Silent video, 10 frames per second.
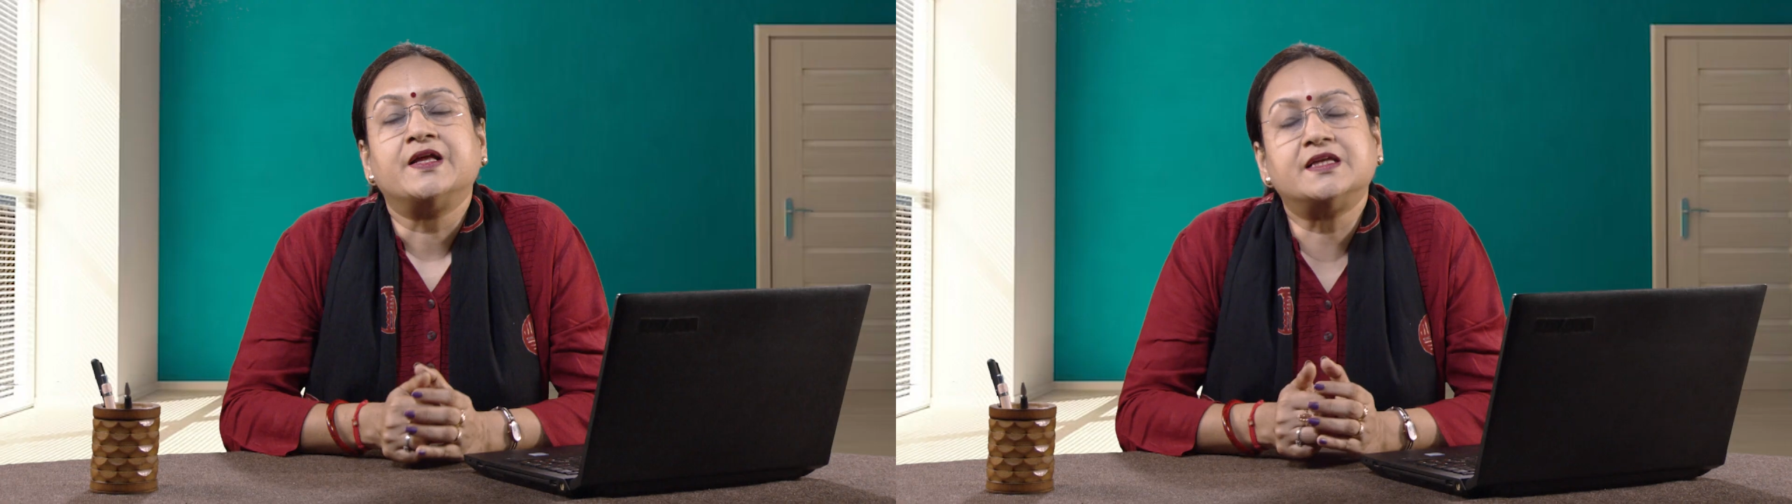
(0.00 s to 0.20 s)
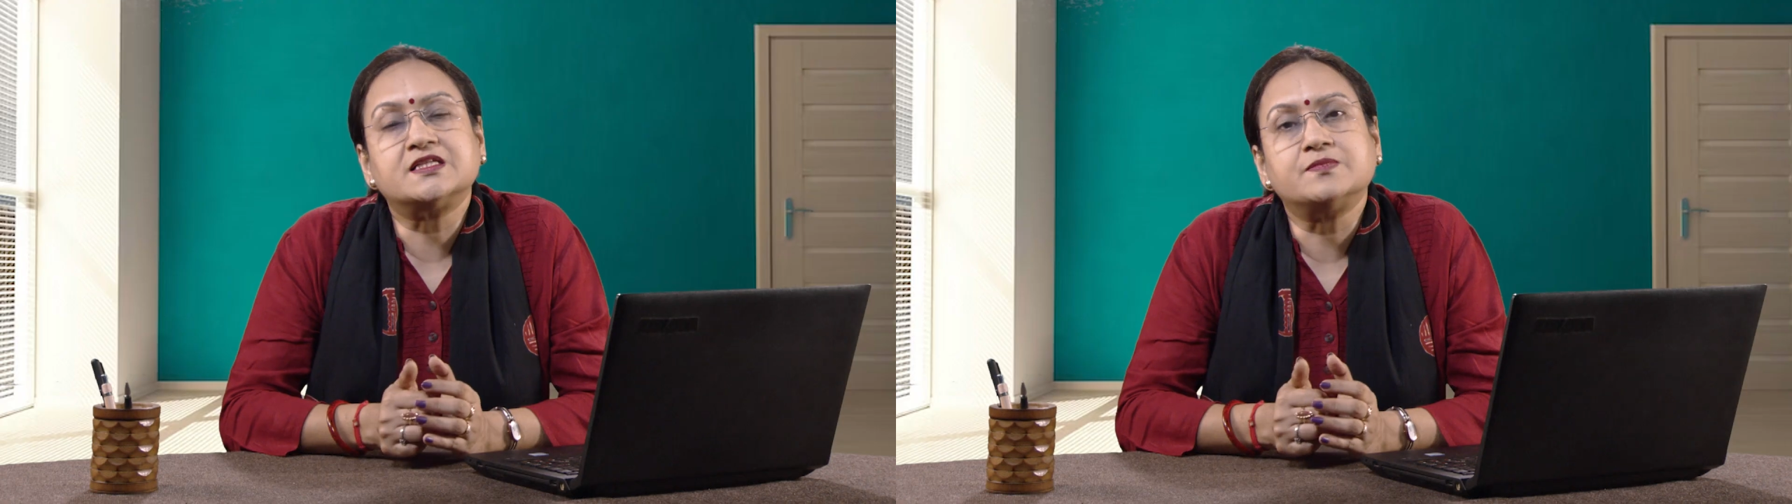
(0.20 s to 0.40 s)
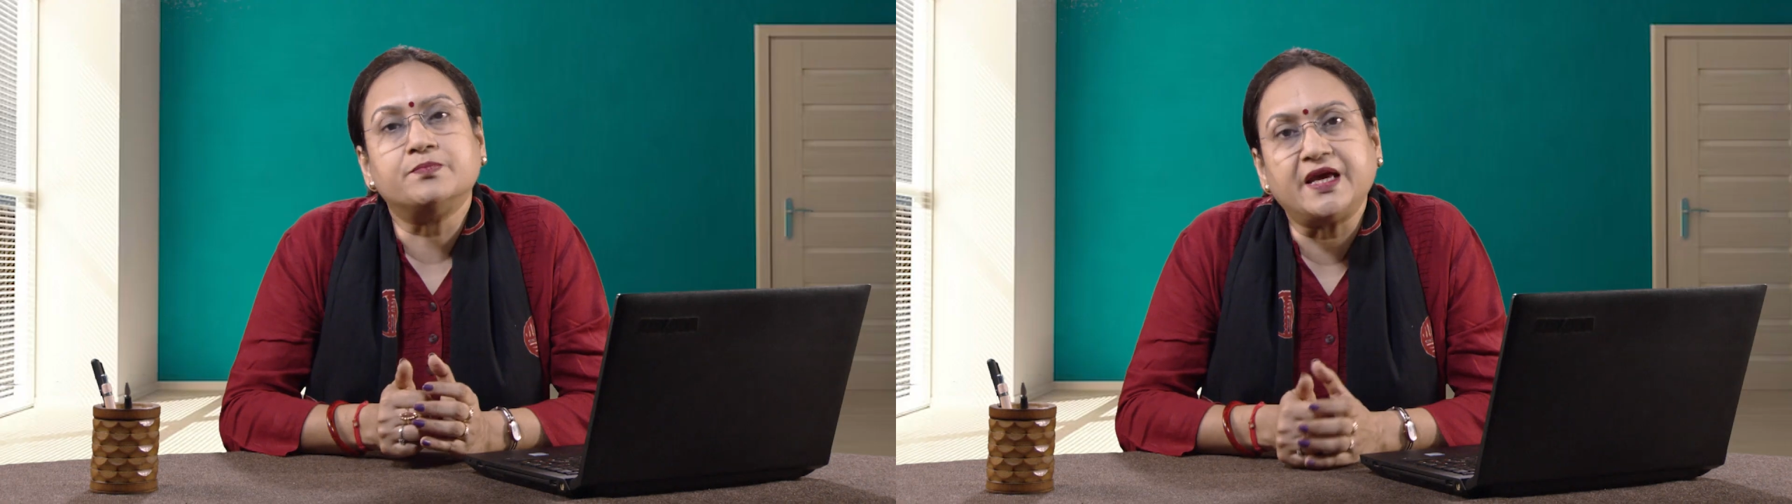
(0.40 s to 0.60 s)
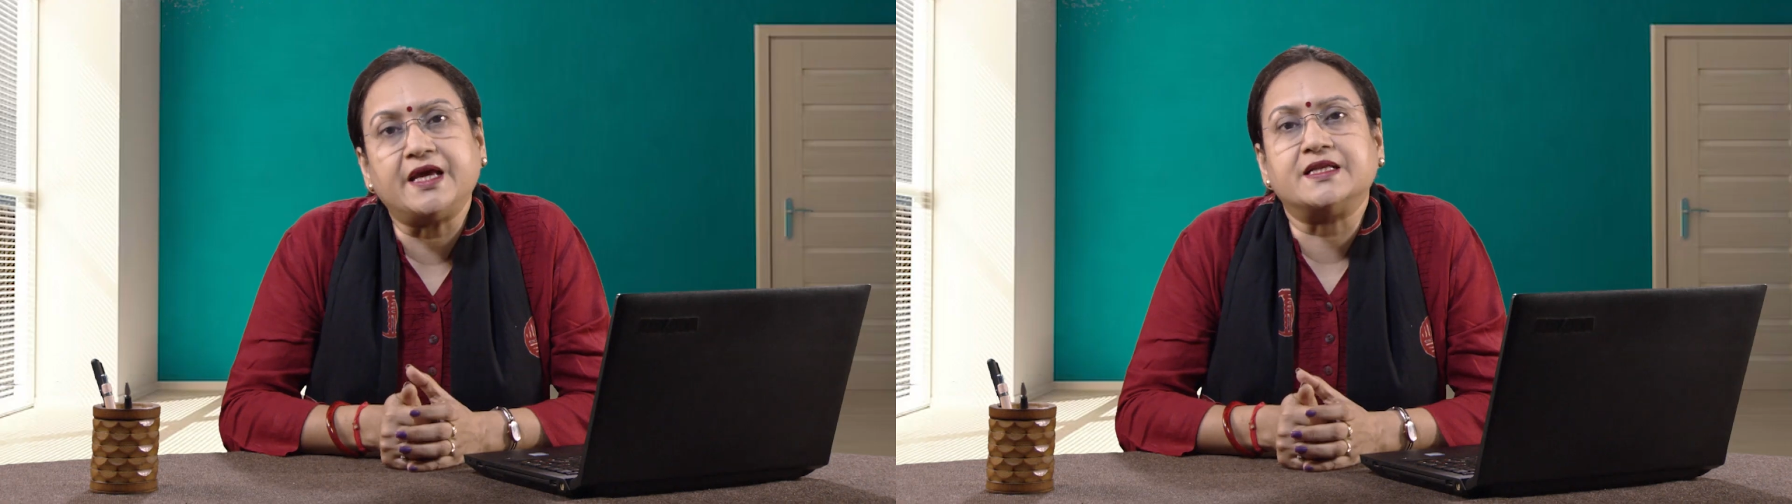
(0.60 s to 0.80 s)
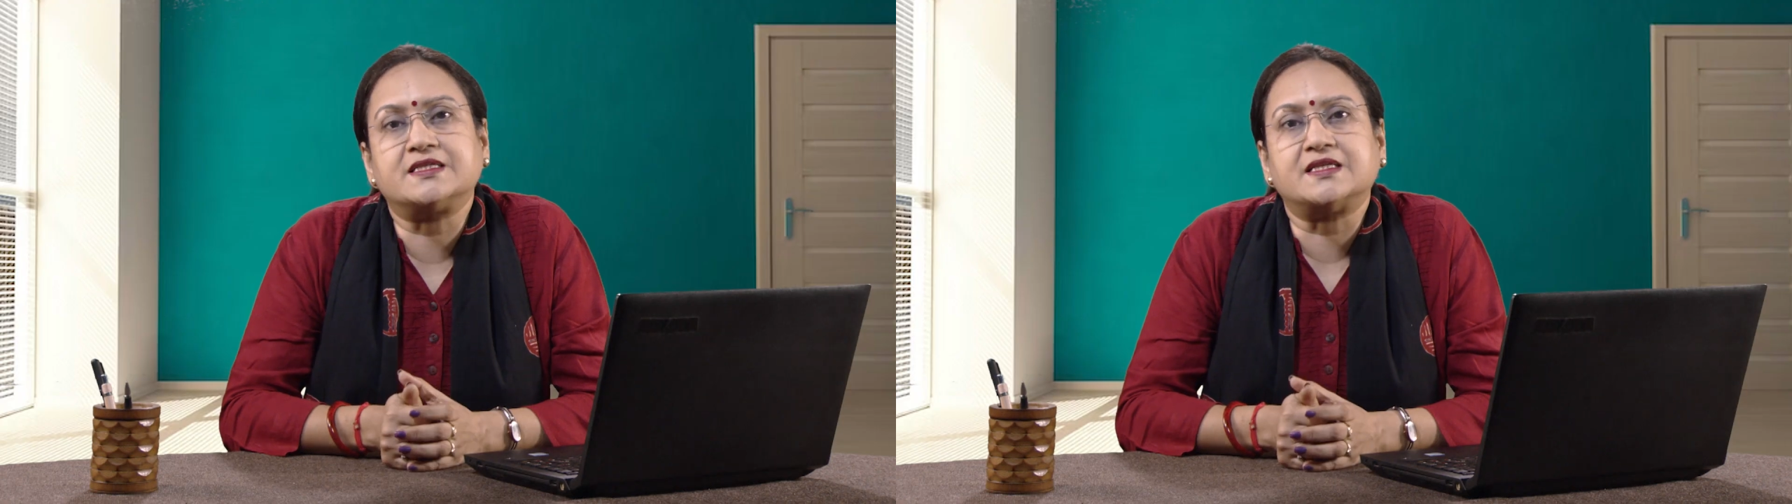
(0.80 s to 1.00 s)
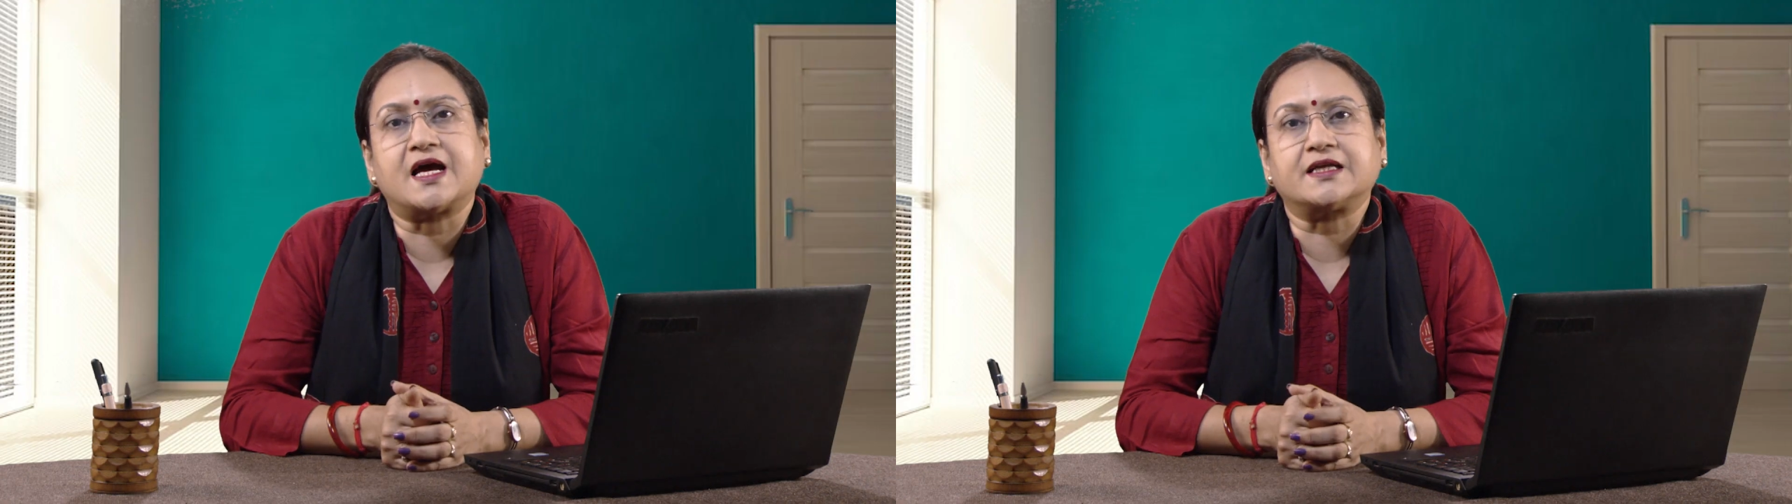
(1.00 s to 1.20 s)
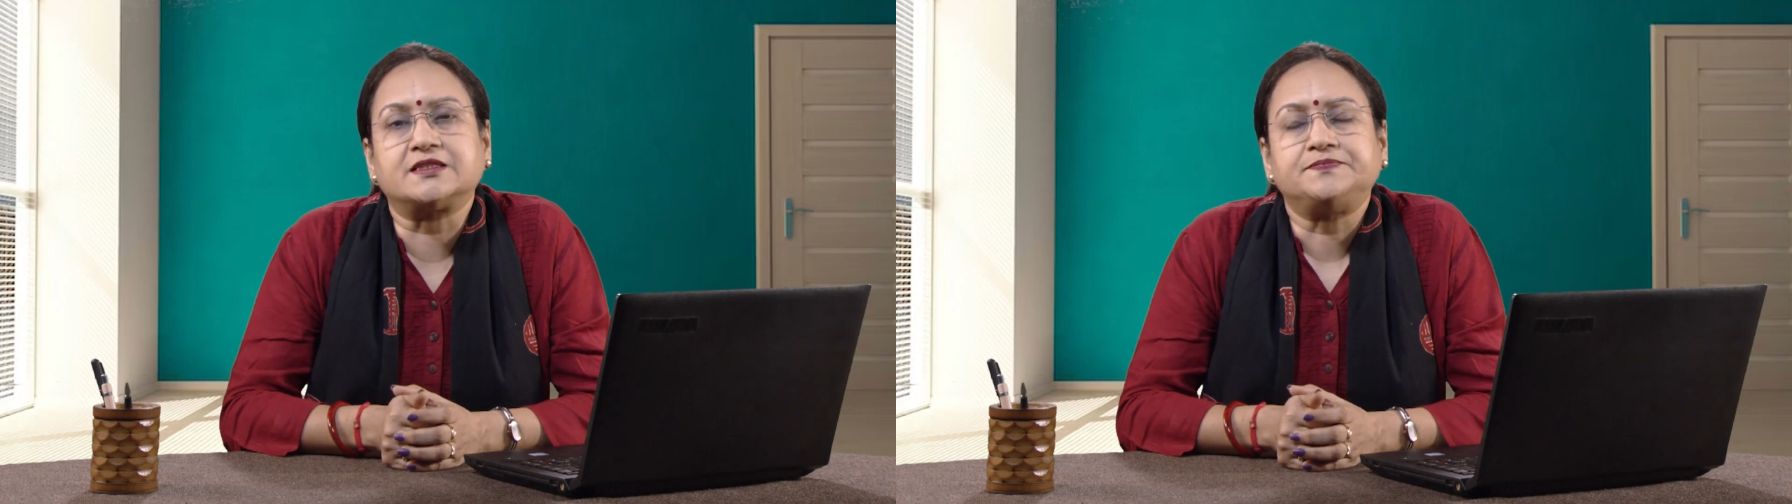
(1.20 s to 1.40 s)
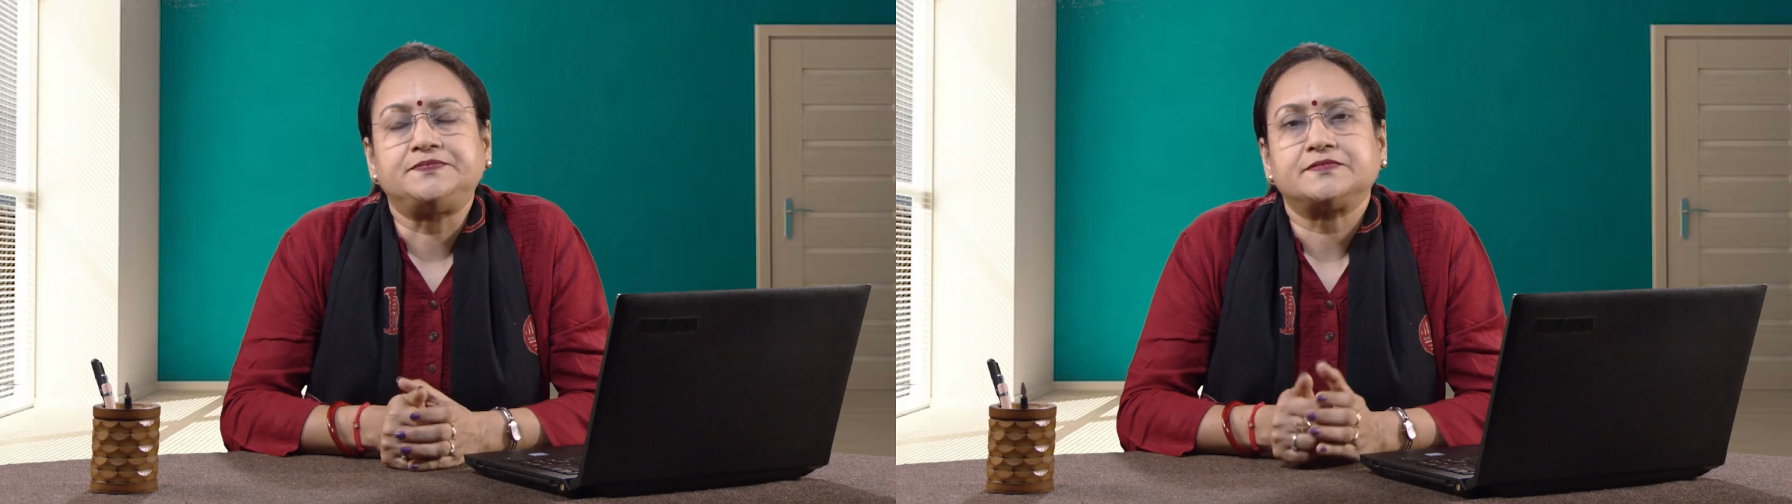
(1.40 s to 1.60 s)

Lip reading: This means that